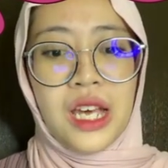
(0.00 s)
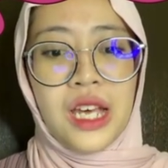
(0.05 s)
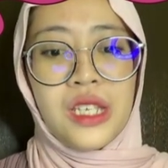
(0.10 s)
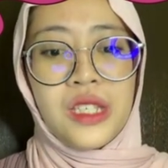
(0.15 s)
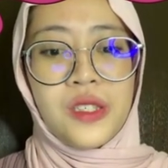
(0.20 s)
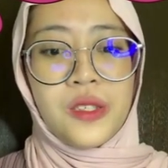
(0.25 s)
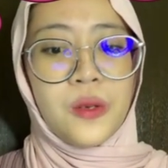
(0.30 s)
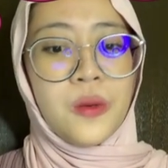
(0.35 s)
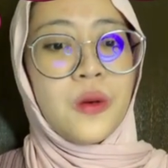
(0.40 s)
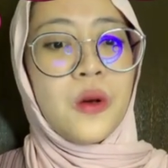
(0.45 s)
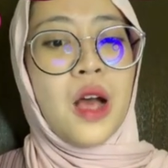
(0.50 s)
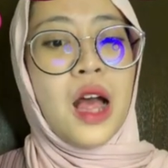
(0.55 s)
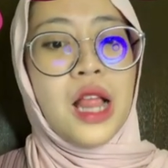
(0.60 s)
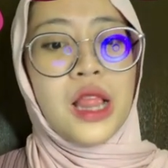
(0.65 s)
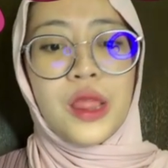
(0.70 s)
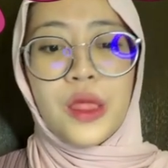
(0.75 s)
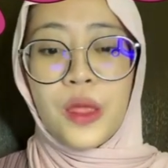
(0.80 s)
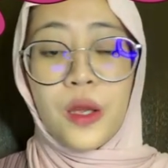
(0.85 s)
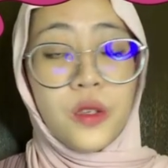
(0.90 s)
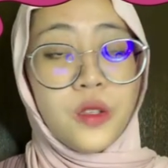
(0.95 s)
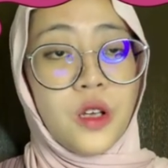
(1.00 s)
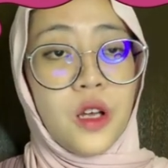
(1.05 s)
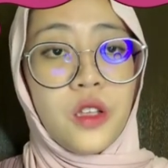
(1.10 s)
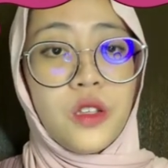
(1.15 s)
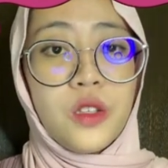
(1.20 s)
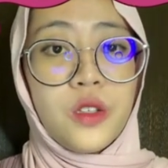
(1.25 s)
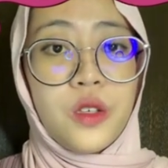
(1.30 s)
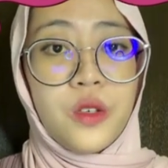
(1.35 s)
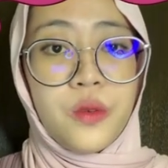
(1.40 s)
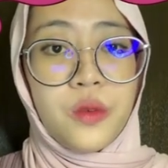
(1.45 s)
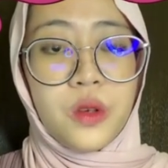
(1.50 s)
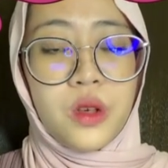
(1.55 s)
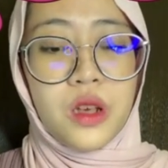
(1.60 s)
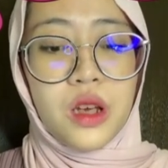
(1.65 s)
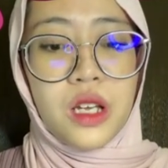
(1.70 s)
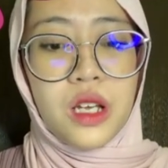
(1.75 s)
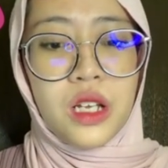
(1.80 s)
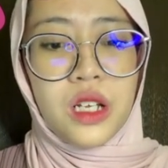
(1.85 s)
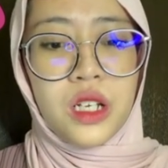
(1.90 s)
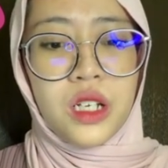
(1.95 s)
So not only
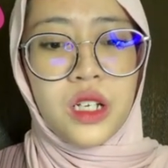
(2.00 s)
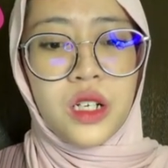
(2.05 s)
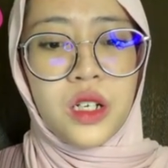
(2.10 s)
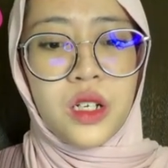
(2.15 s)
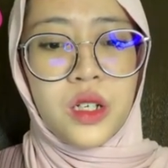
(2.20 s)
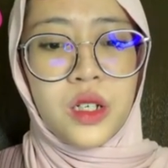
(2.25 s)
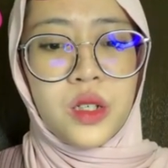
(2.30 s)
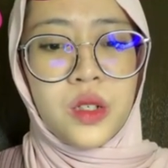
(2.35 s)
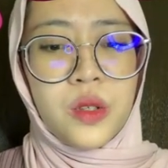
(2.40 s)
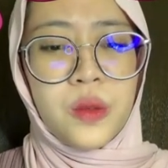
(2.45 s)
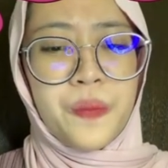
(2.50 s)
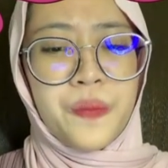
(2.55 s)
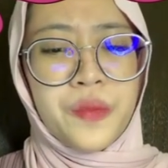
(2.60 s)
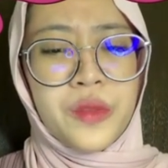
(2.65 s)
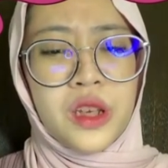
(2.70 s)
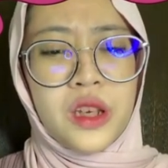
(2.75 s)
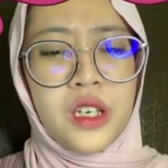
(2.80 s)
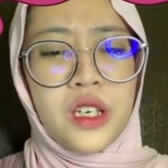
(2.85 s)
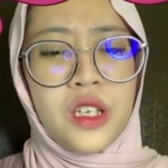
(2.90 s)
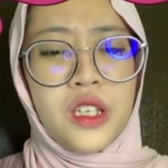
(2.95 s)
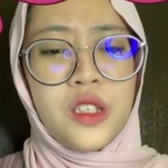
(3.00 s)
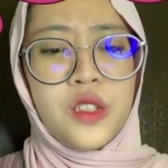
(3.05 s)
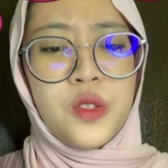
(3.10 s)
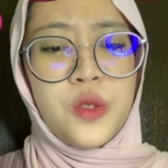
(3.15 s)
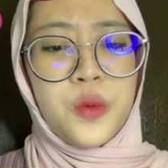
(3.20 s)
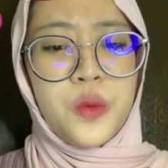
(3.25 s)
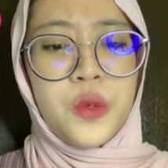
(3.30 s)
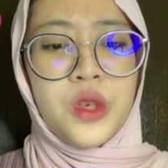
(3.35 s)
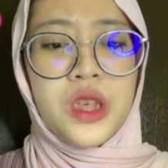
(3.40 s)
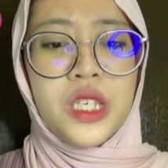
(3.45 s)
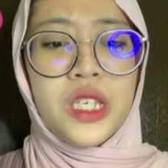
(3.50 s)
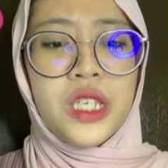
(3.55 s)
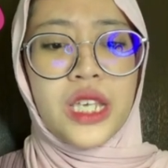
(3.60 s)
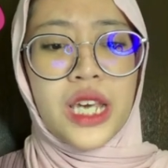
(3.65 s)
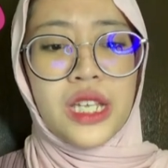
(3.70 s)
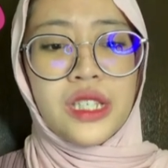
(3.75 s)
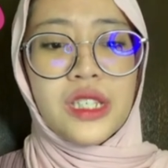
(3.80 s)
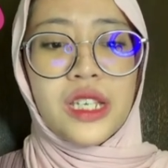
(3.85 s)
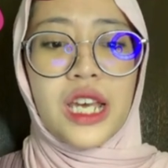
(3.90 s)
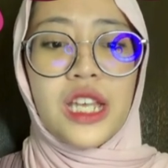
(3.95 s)
do we
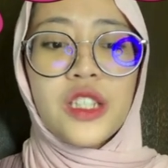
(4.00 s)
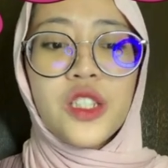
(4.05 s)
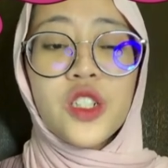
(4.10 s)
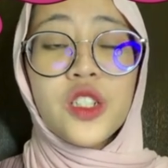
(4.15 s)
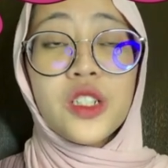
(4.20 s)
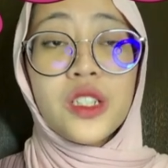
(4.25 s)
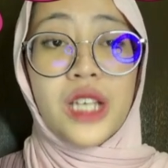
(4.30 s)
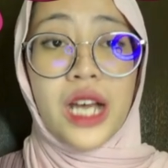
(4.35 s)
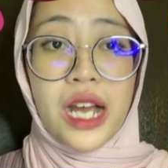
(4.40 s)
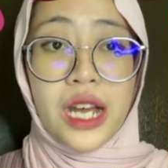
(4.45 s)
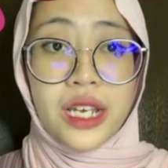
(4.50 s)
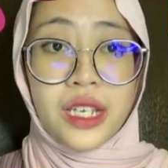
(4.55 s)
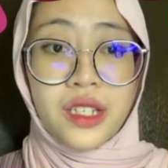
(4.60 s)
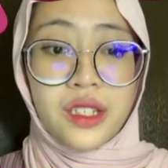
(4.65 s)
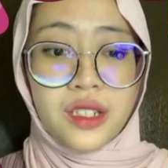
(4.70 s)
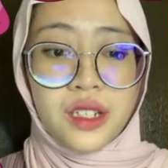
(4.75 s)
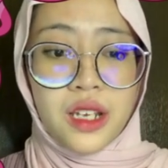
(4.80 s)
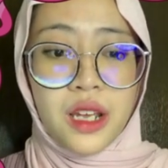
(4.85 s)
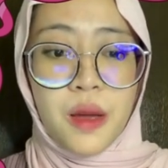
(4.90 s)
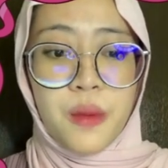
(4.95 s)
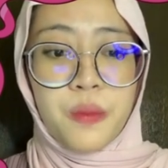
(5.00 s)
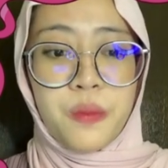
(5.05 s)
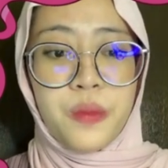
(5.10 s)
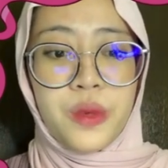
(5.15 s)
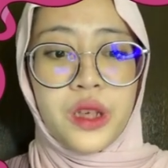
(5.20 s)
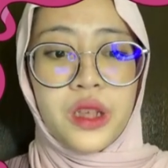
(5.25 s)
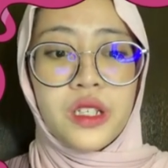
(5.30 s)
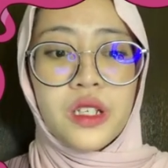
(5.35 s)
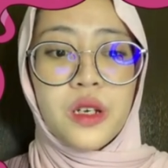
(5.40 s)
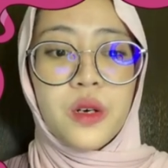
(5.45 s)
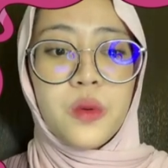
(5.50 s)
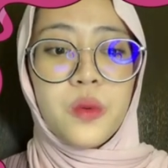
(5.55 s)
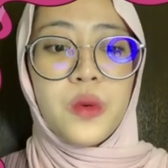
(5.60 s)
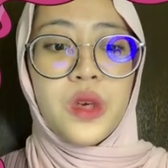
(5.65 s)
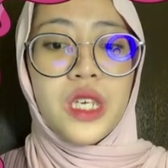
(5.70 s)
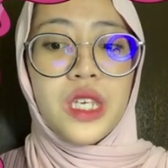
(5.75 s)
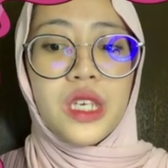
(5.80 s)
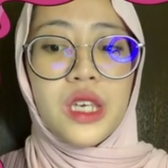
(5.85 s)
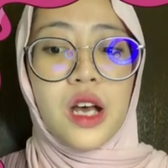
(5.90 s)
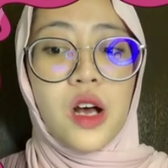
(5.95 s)
get entertained, but
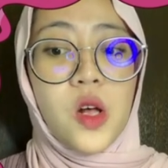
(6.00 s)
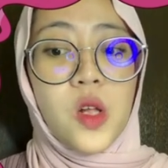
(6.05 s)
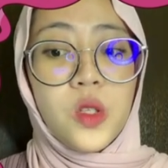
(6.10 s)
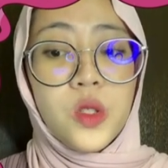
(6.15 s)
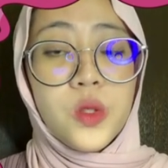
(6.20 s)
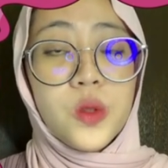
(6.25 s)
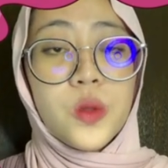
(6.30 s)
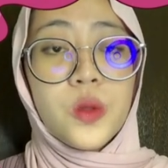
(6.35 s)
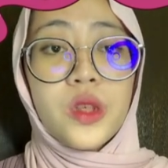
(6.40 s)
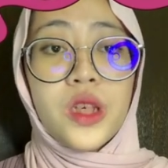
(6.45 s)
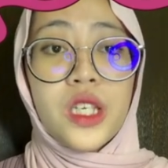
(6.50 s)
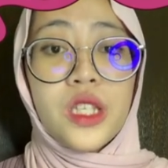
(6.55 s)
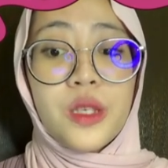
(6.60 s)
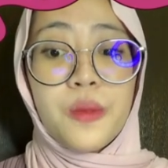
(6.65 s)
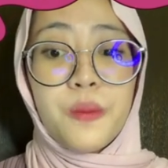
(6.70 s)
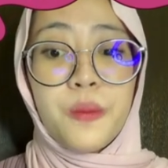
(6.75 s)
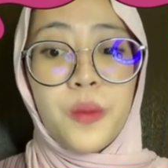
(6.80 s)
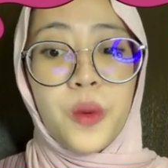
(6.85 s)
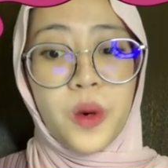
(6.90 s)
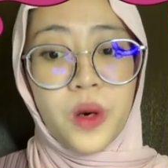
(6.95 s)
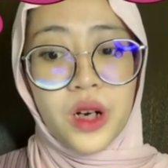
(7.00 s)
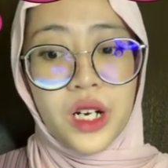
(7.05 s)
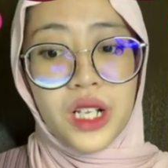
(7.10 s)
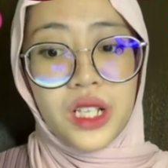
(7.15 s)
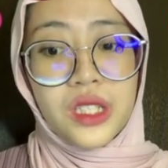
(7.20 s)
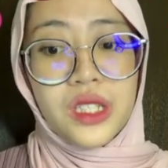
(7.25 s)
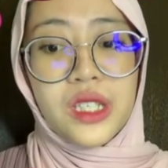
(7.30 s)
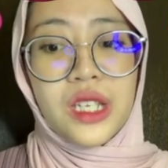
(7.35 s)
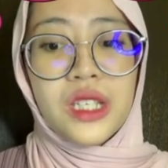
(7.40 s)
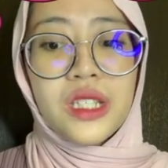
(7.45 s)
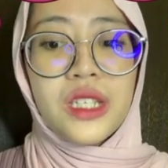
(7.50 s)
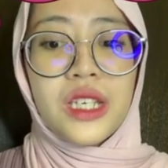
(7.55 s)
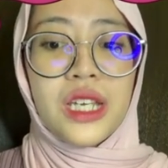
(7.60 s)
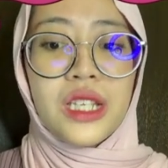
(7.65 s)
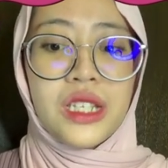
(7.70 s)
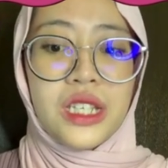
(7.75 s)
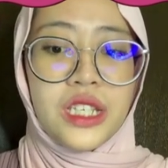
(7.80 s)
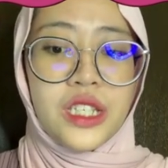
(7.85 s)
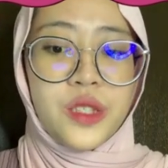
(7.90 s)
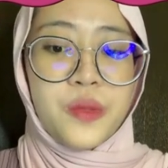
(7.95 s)
we also get a moral that
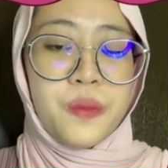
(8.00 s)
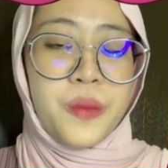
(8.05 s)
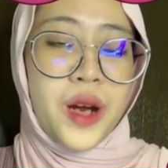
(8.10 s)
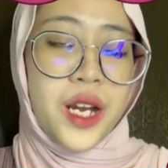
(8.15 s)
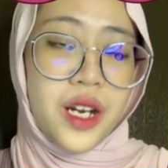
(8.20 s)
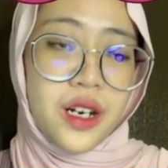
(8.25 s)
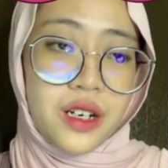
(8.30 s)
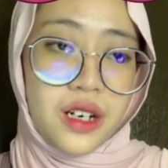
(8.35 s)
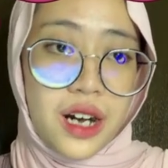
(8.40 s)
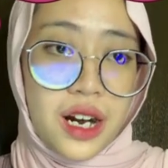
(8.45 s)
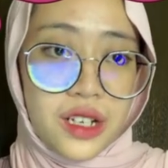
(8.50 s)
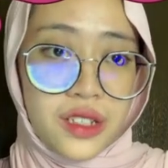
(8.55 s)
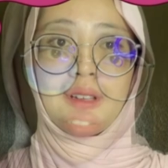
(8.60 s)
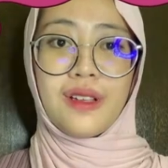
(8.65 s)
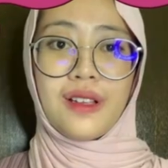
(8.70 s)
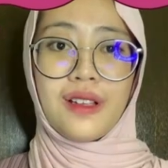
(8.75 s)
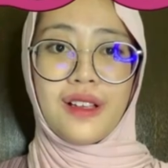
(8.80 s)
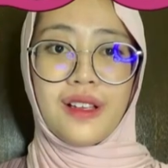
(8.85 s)
can inspire us.